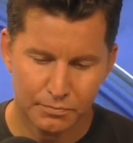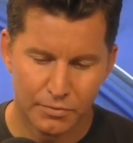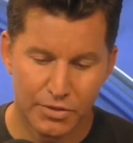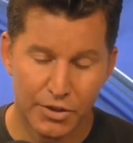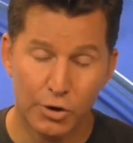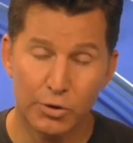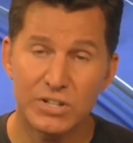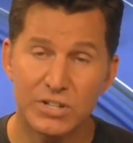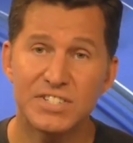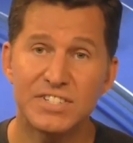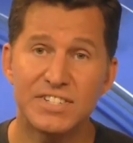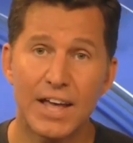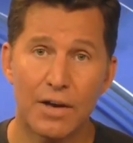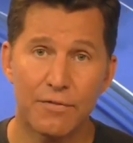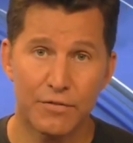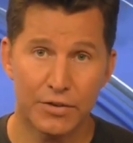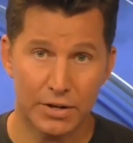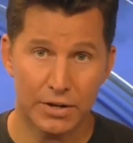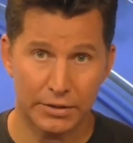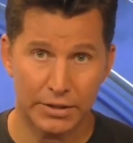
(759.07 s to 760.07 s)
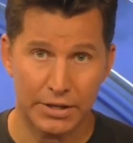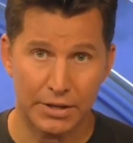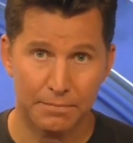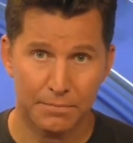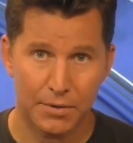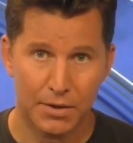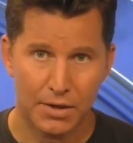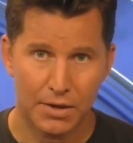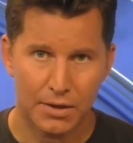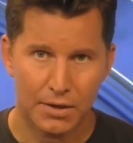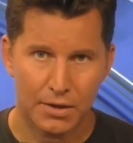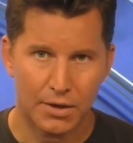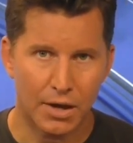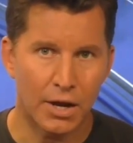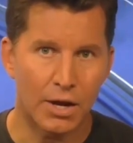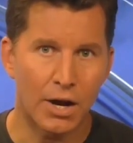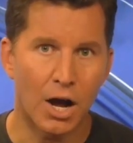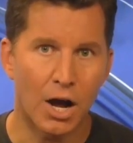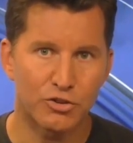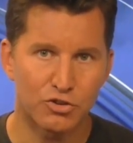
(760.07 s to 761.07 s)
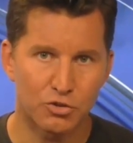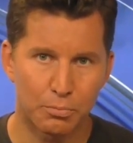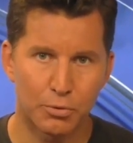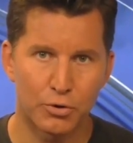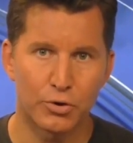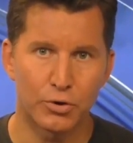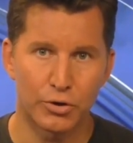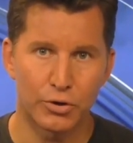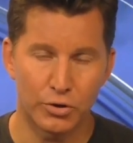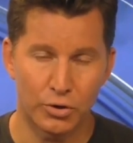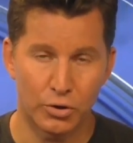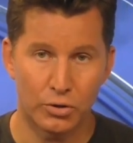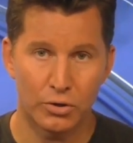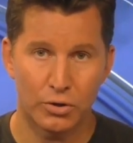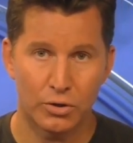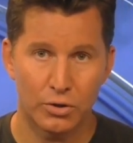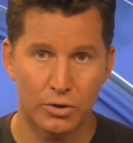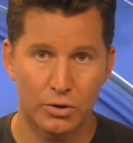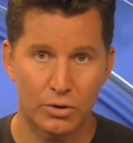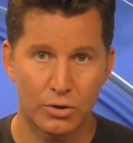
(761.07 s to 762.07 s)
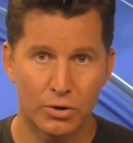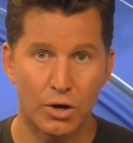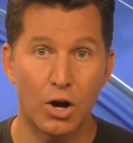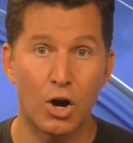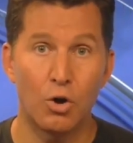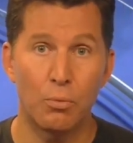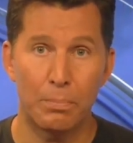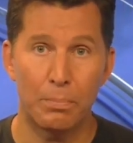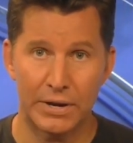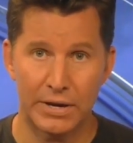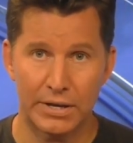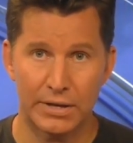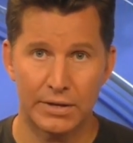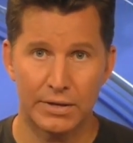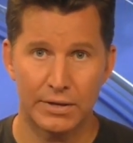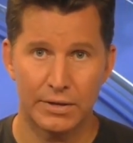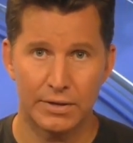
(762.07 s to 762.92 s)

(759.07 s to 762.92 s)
There is definitely an entrepreneurial opening.